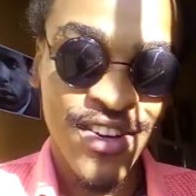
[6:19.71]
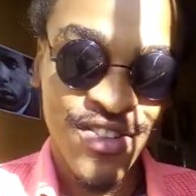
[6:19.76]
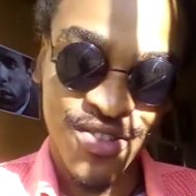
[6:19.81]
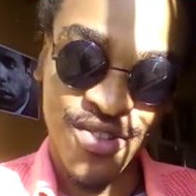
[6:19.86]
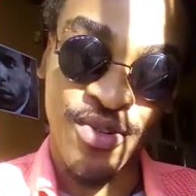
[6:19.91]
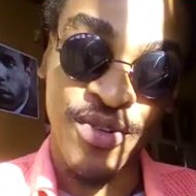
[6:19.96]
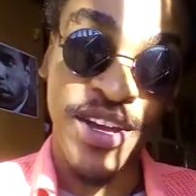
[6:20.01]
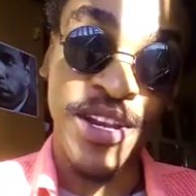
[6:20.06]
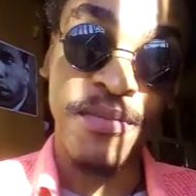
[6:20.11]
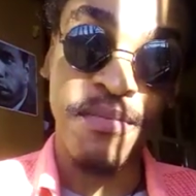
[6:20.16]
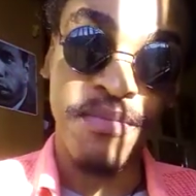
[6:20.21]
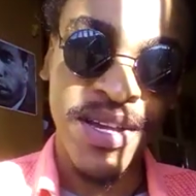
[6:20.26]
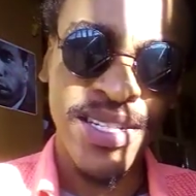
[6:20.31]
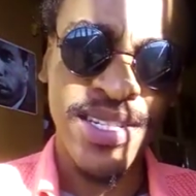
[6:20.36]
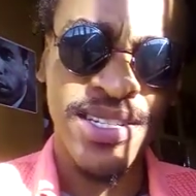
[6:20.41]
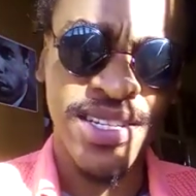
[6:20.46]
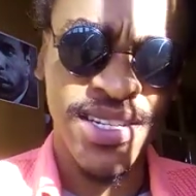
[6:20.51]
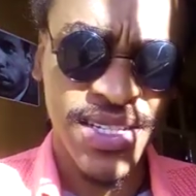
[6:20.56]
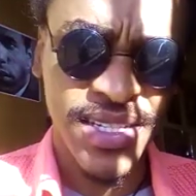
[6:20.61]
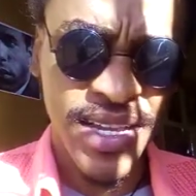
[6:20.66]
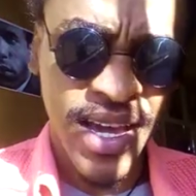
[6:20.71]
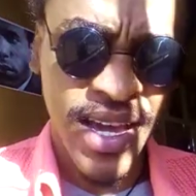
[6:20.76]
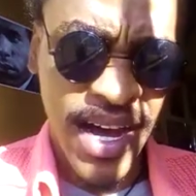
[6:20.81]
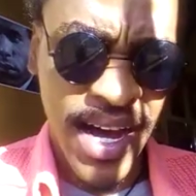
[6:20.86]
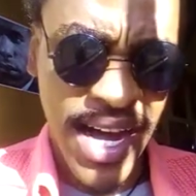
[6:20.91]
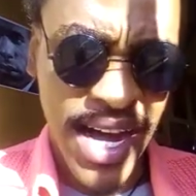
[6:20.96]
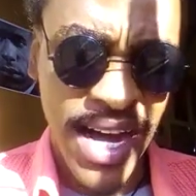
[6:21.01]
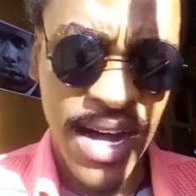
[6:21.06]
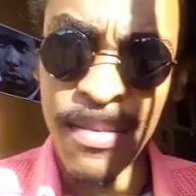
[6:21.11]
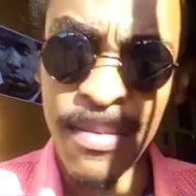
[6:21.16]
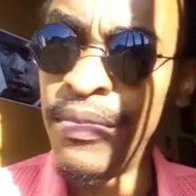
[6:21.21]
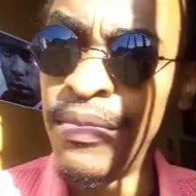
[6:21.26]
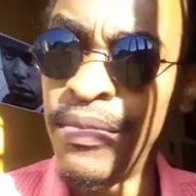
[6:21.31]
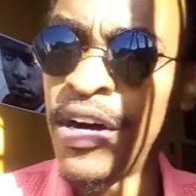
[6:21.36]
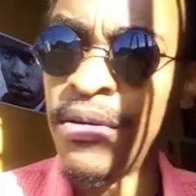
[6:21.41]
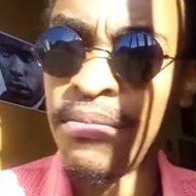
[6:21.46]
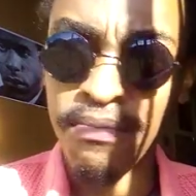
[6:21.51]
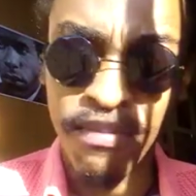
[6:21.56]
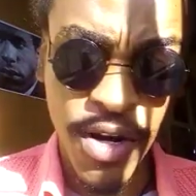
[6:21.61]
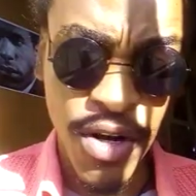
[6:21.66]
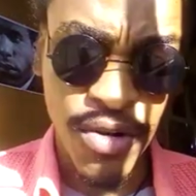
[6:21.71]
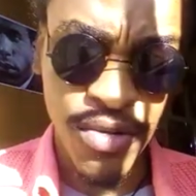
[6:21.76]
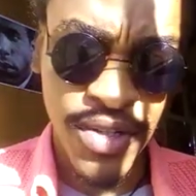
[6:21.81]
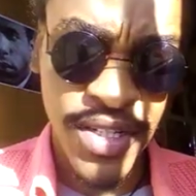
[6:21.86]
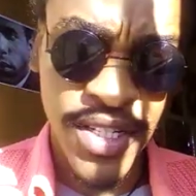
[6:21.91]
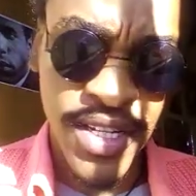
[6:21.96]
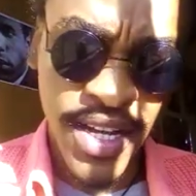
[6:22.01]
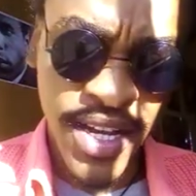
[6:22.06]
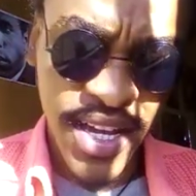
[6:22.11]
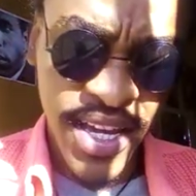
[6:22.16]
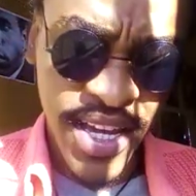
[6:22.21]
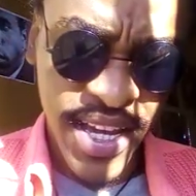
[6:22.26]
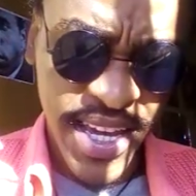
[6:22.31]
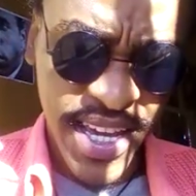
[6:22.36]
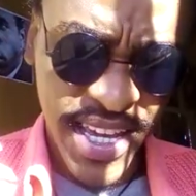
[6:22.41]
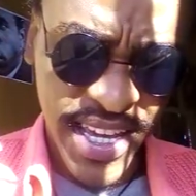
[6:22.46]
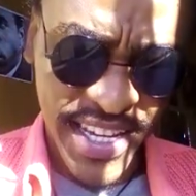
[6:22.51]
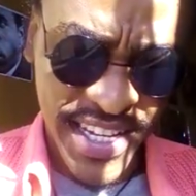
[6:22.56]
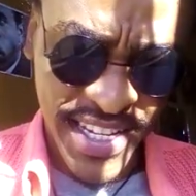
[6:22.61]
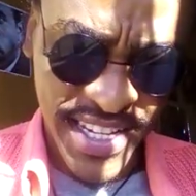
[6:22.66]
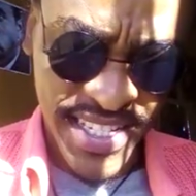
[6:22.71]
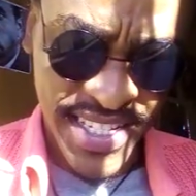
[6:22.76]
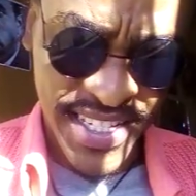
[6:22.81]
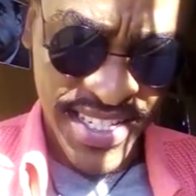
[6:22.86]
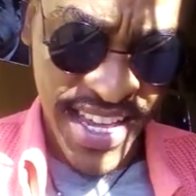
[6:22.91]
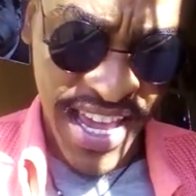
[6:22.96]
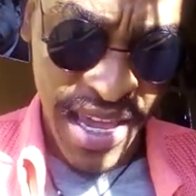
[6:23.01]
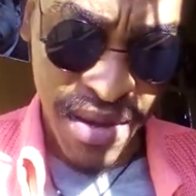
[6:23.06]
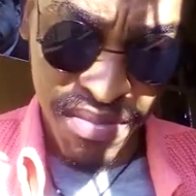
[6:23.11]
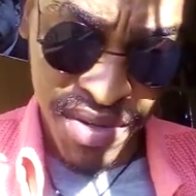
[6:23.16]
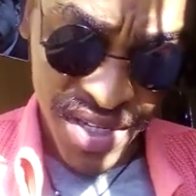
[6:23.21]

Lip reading: So in business, a moat is a